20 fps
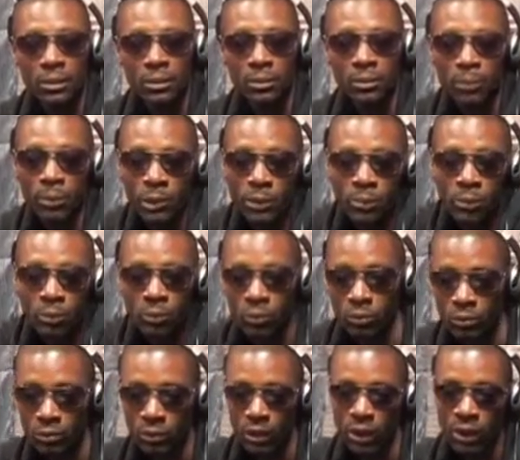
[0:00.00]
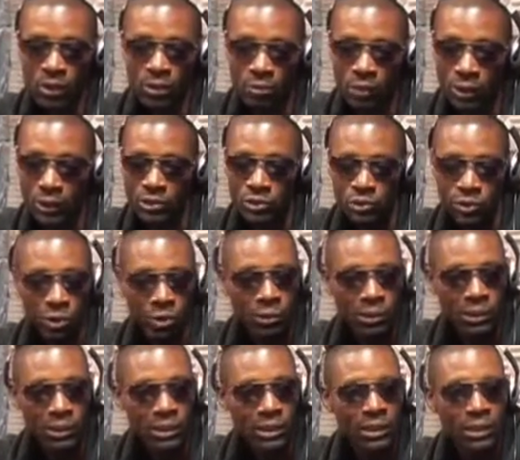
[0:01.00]
and the people, they gonna let you
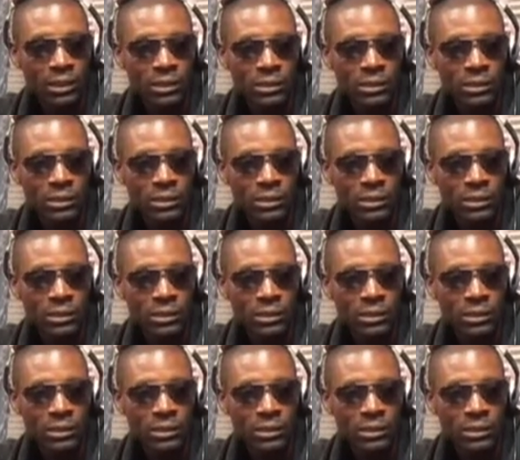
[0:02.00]
know what it